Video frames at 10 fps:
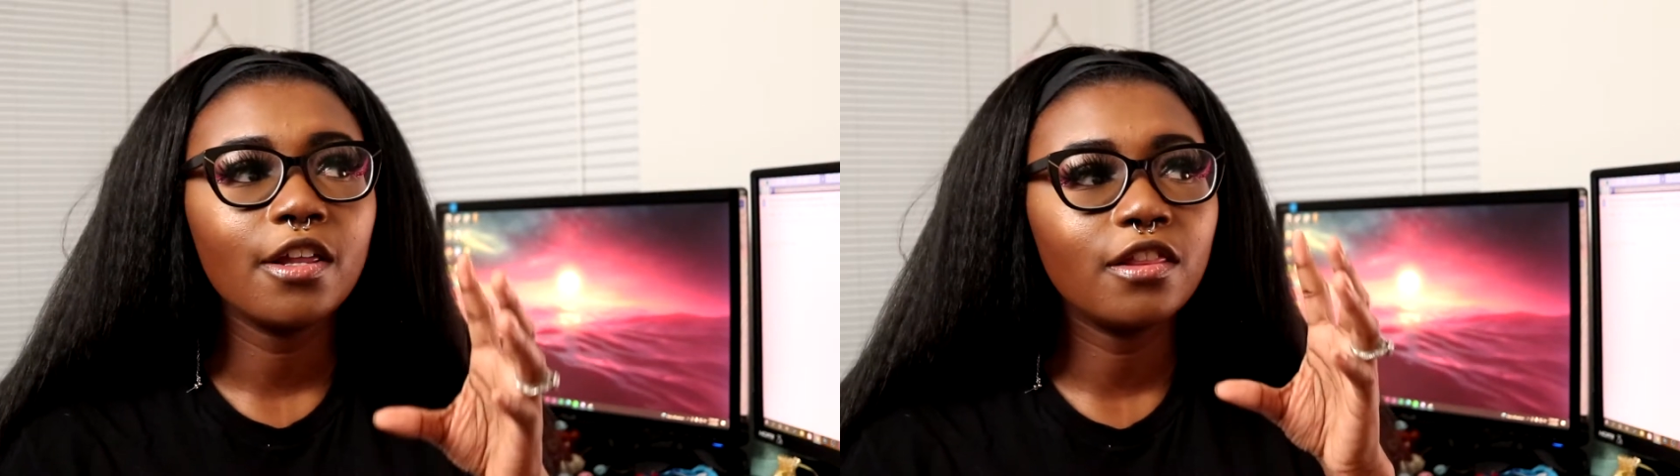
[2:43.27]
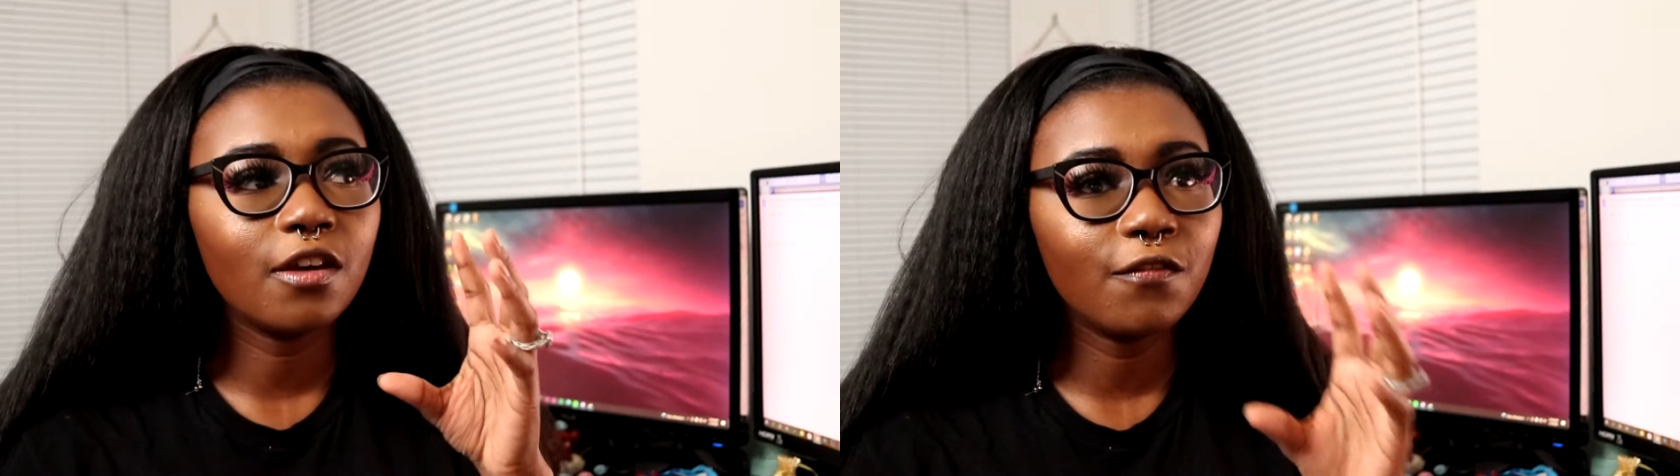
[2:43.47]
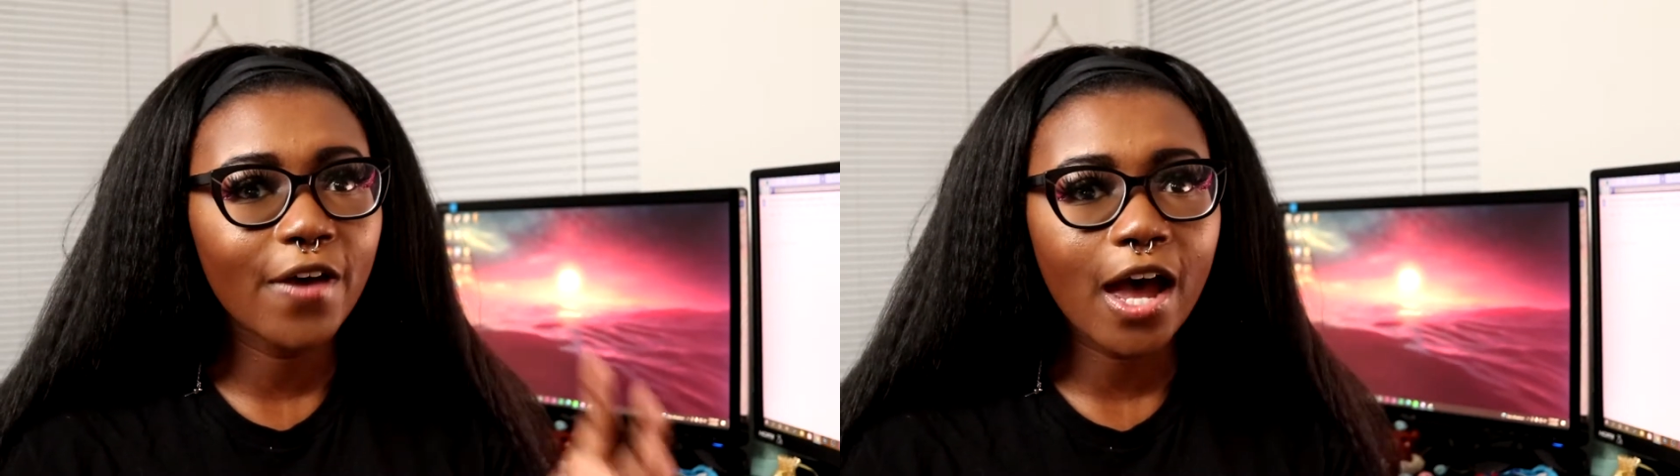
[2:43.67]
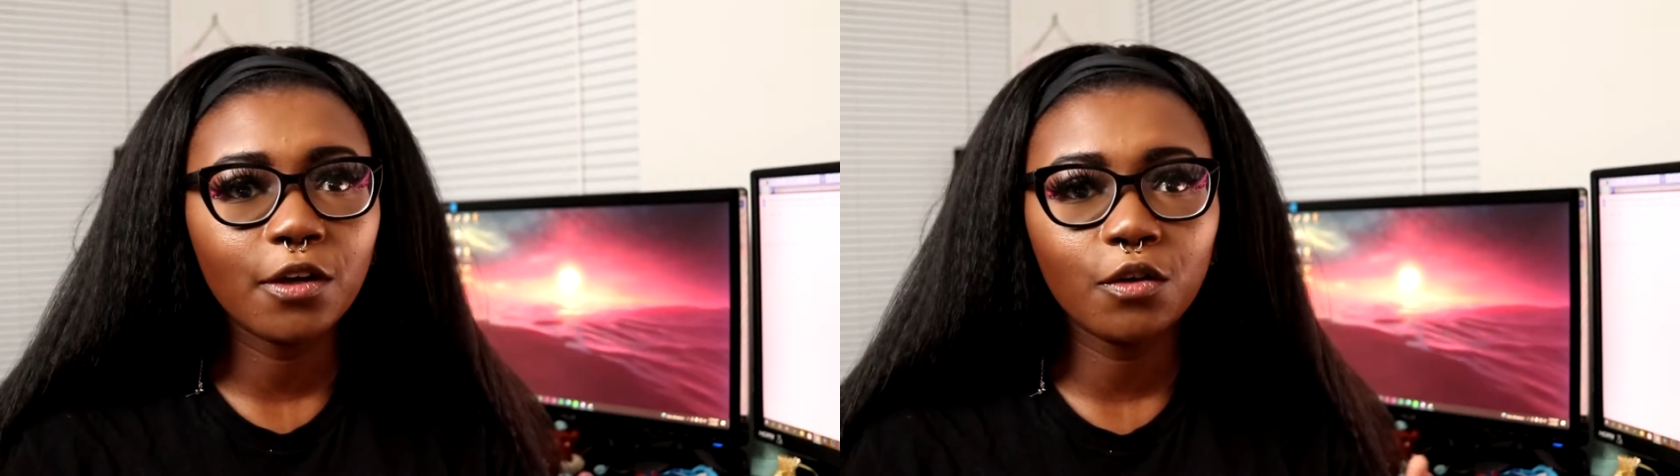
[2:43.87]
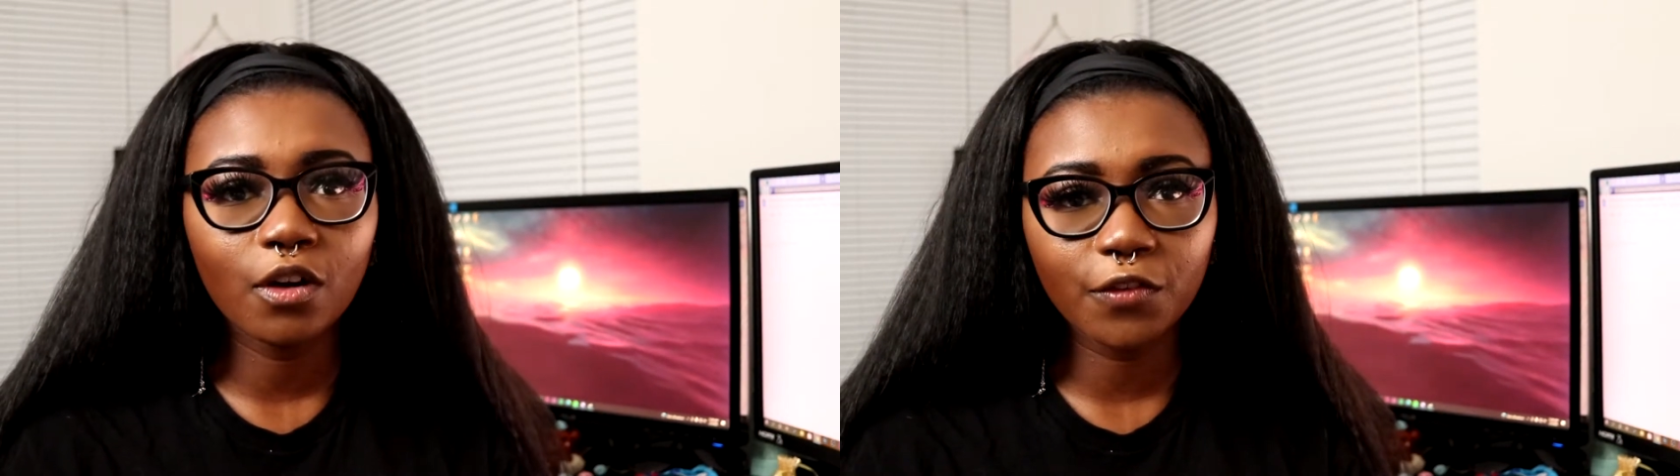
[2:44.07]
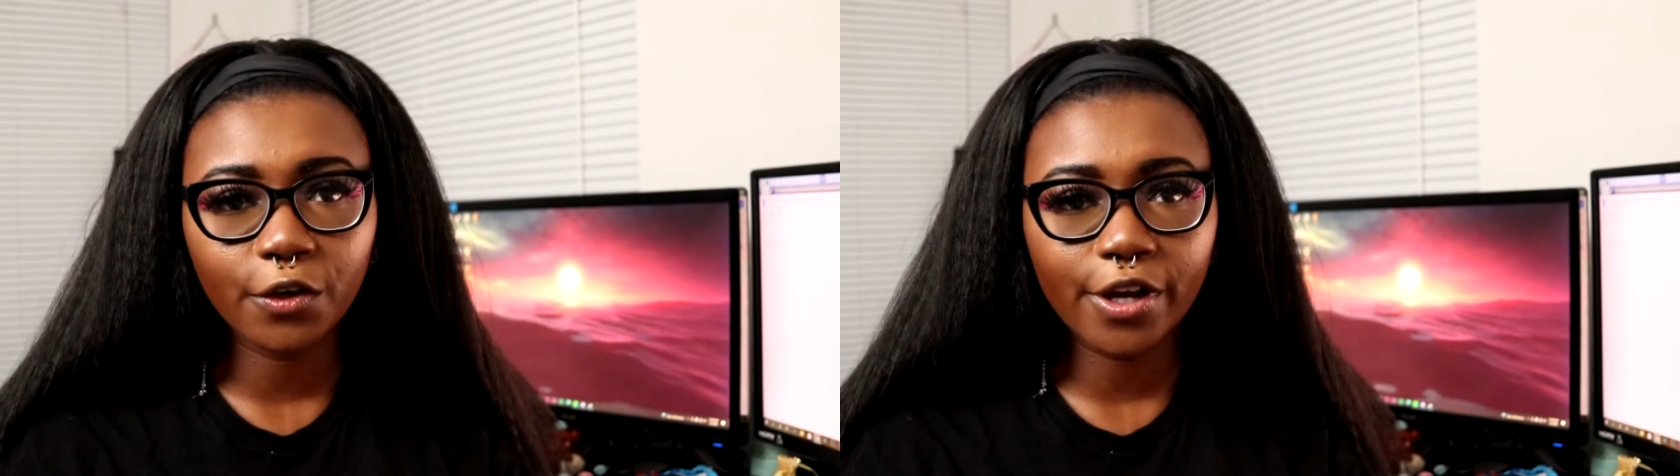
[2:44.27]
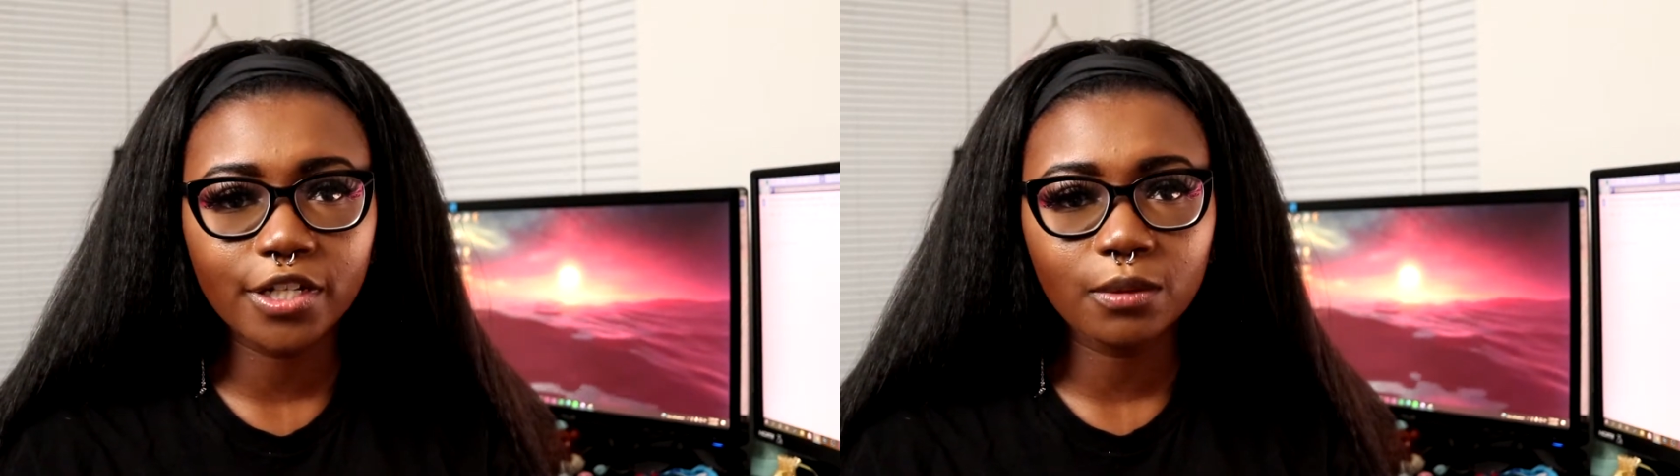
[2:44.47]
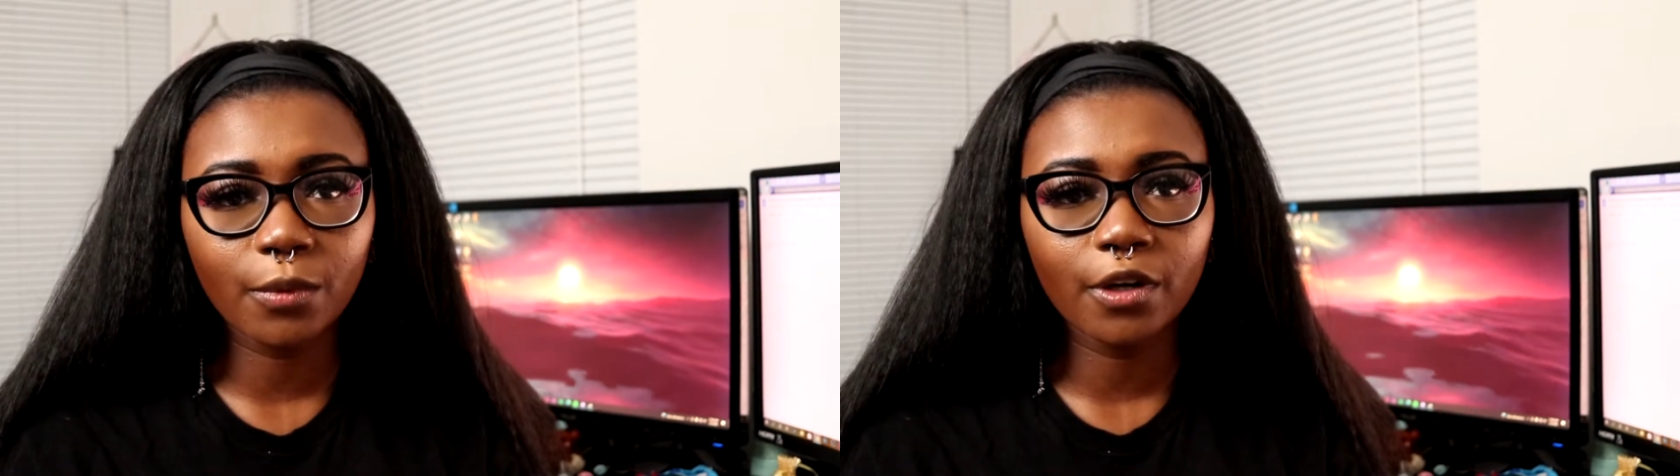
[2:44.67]
the value of your
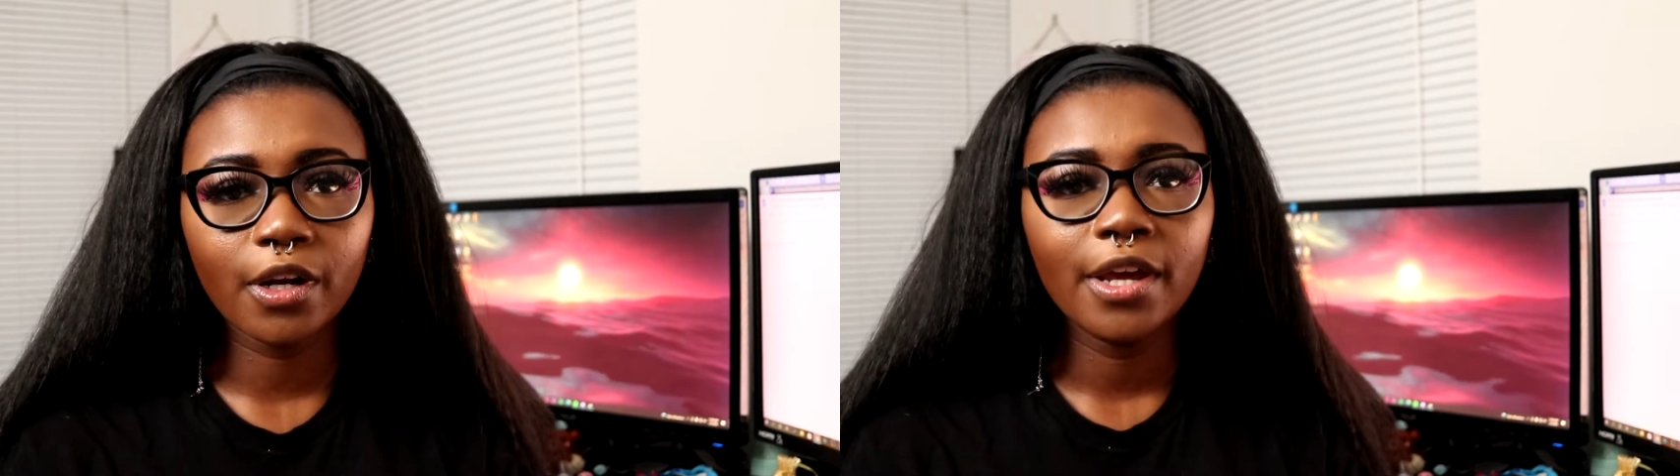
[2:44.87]
customer.